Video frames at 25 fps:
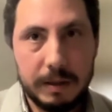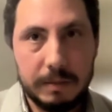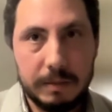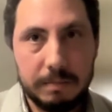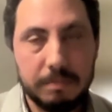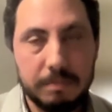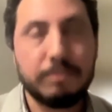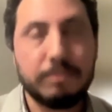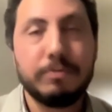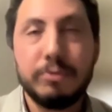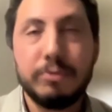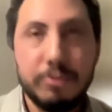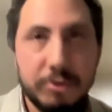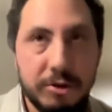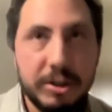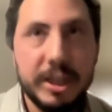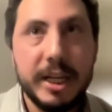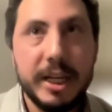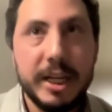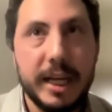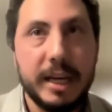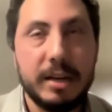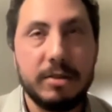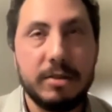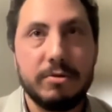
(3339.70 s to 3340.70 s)

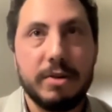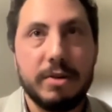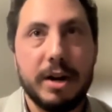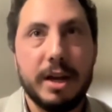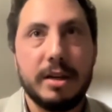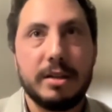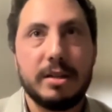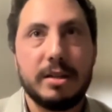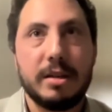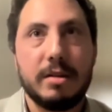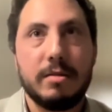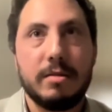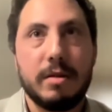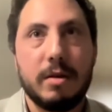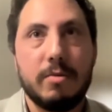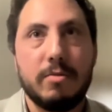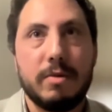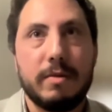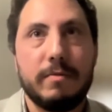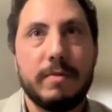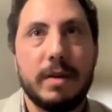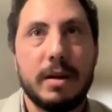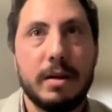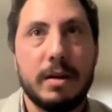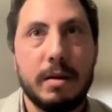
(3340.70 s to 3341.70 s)
really great, and
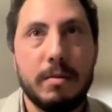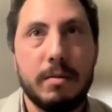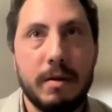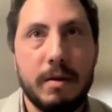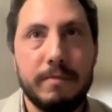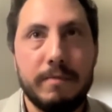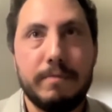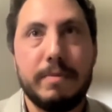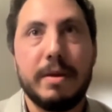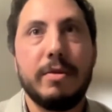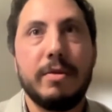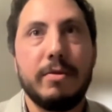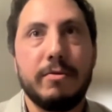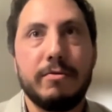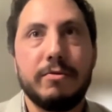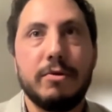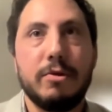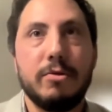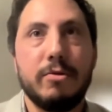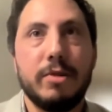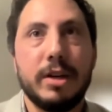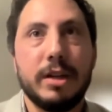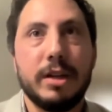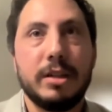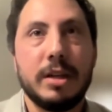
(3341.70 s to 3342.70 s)
we've been through
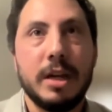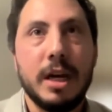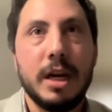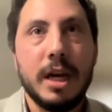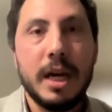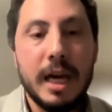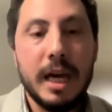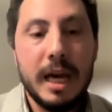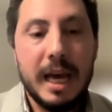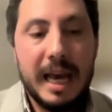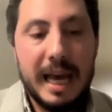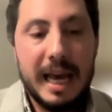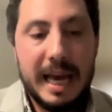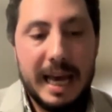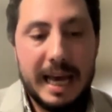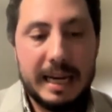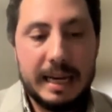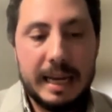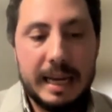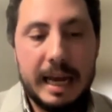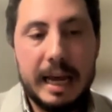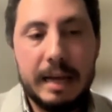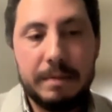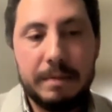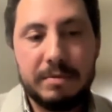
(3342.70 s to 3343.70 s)
it. It
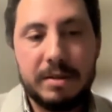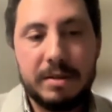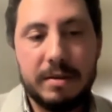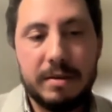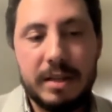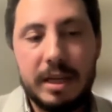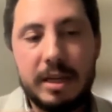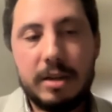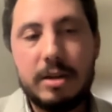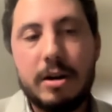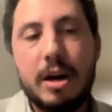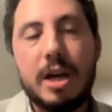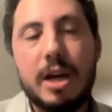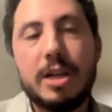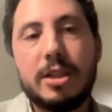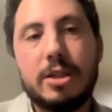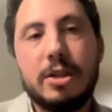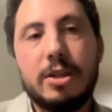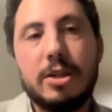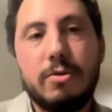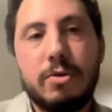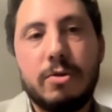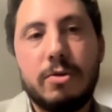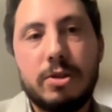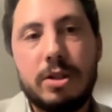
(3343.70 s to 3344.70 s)
helped the
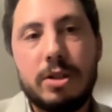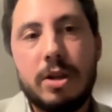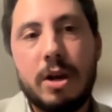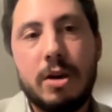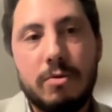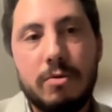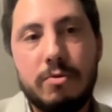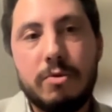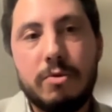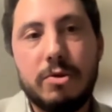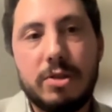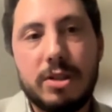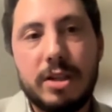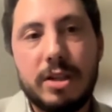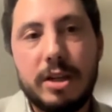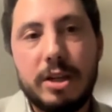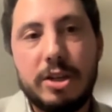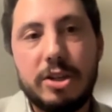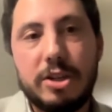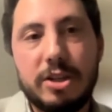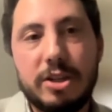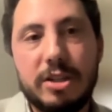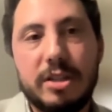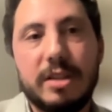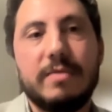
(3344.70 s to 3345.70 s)
grassroots roots
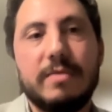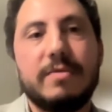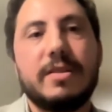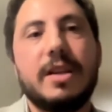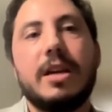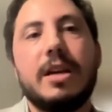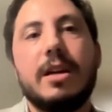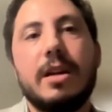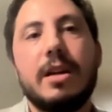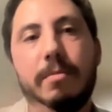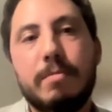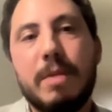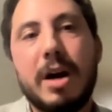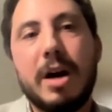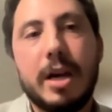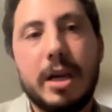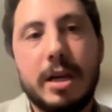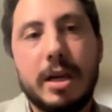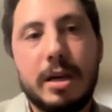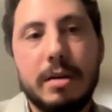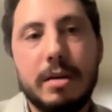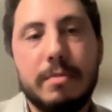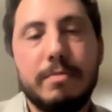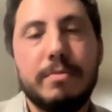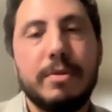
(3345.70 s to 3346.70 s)
initiatives and my
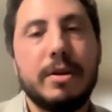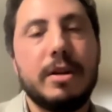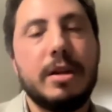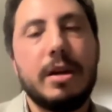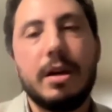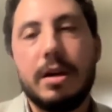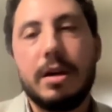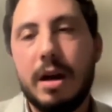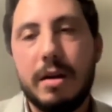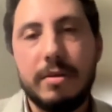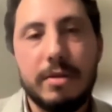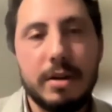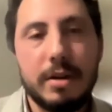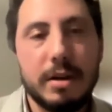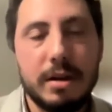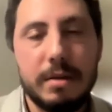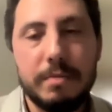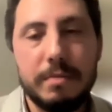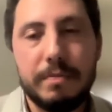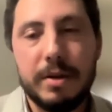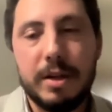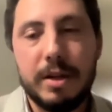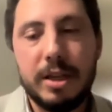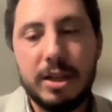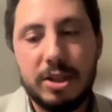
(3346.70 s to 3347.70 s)
company and other
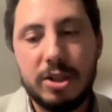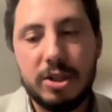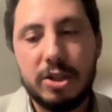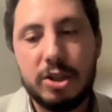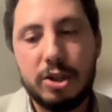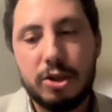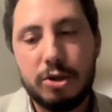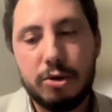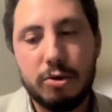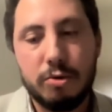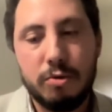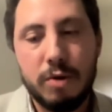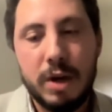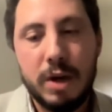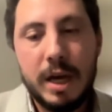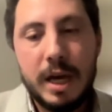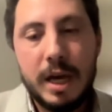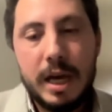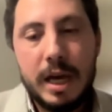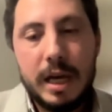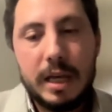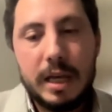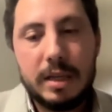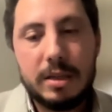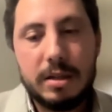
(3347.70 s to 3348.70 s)
companies to
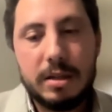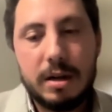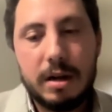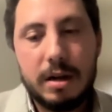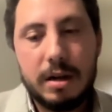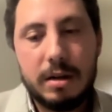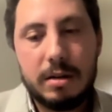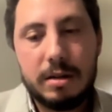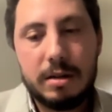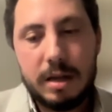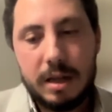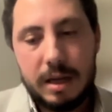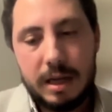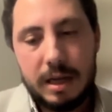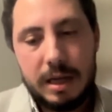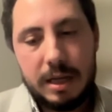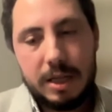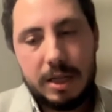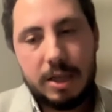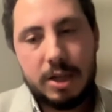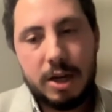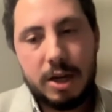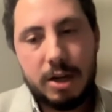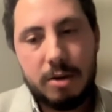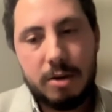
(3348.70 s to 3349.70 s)
start,
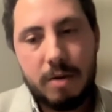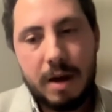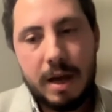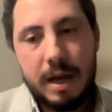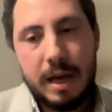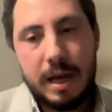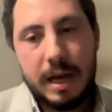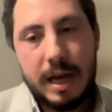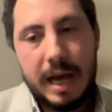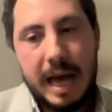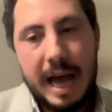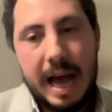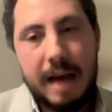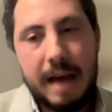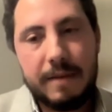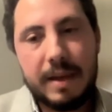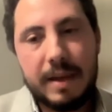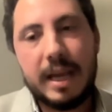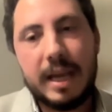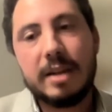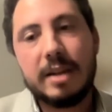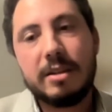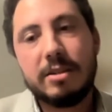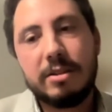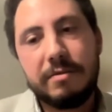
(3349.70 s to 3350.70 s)

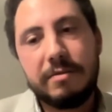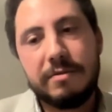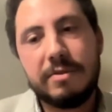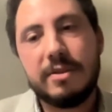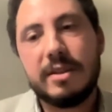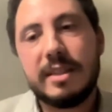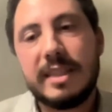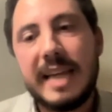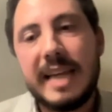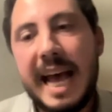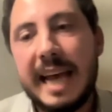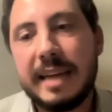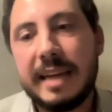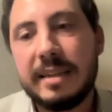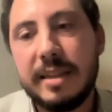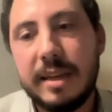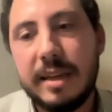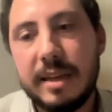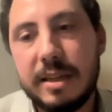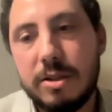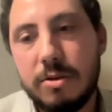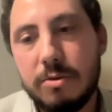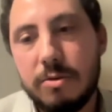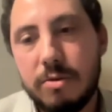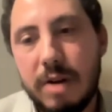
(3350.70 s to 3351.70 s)
having a different
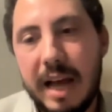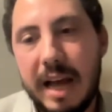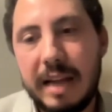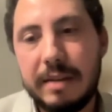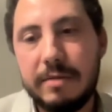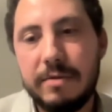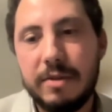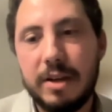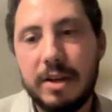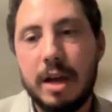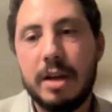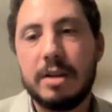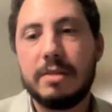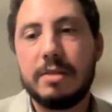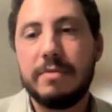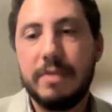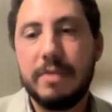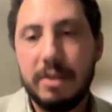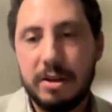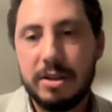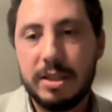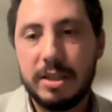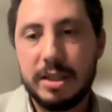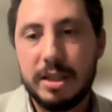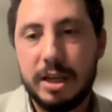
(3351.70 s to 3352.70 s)
tactics or
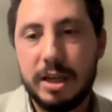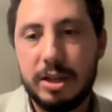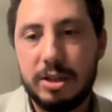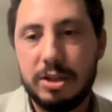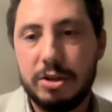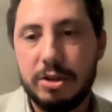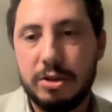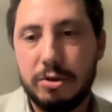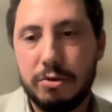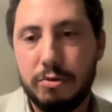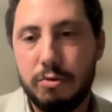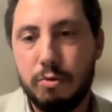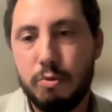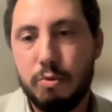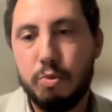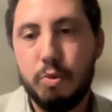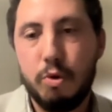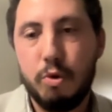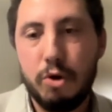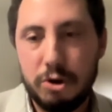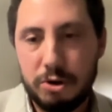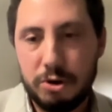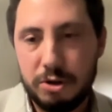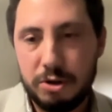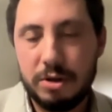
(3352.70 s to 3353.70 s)
advocacy to
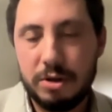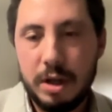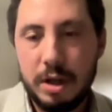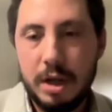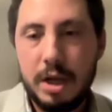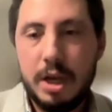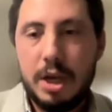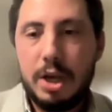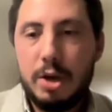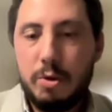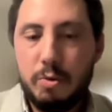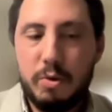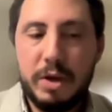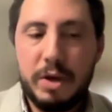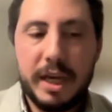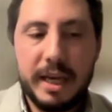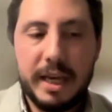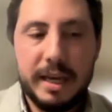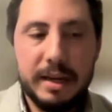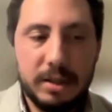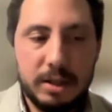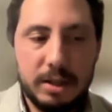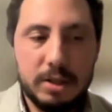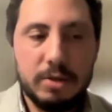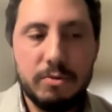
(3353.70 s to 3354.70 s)
what we
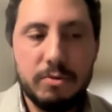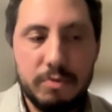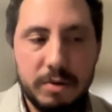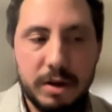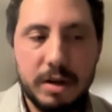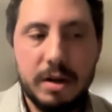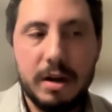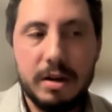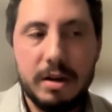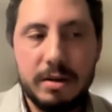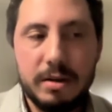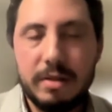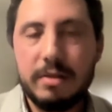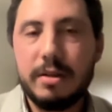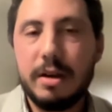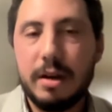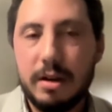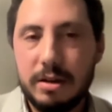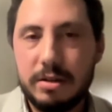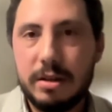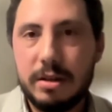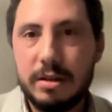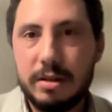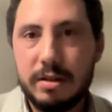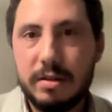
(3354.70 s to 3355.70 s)
can do regarding the
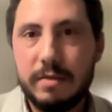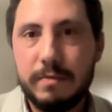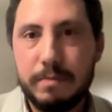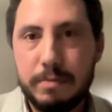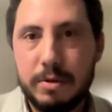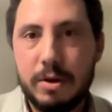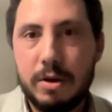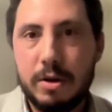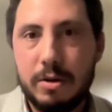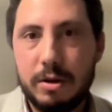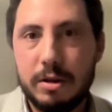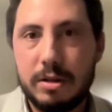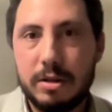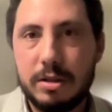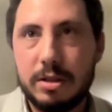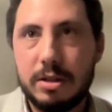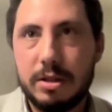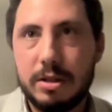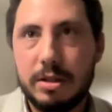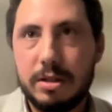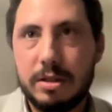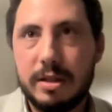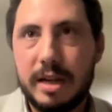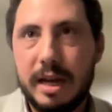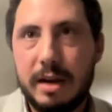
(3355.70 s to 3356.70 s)
alternative products.
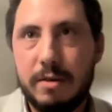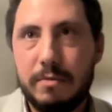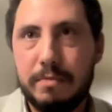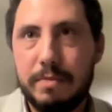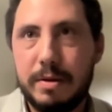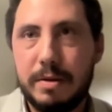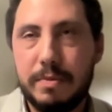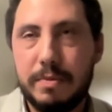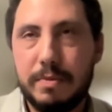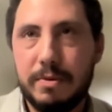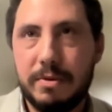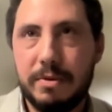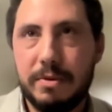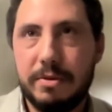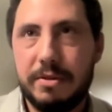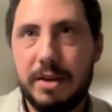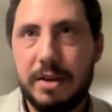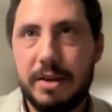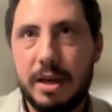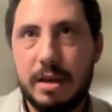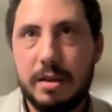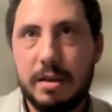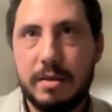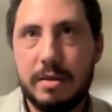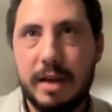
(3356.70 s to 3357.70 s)
Because now people
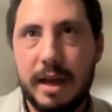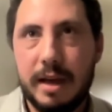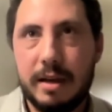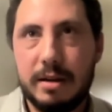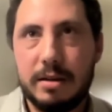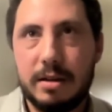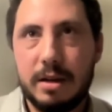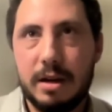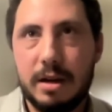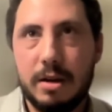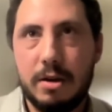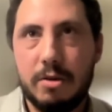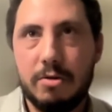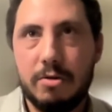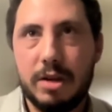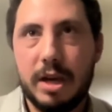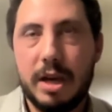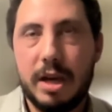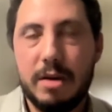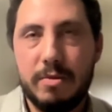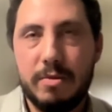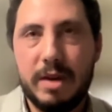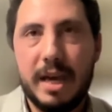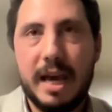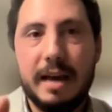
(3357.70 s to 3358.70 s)
think that,
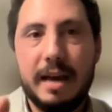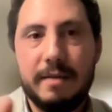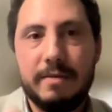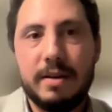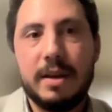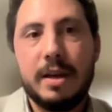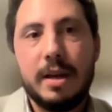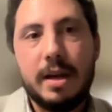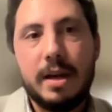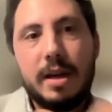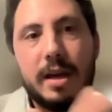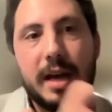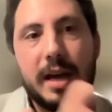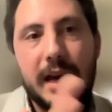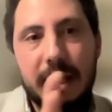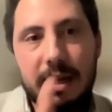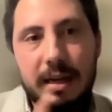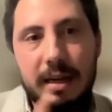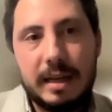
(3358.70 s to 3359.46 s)
we have a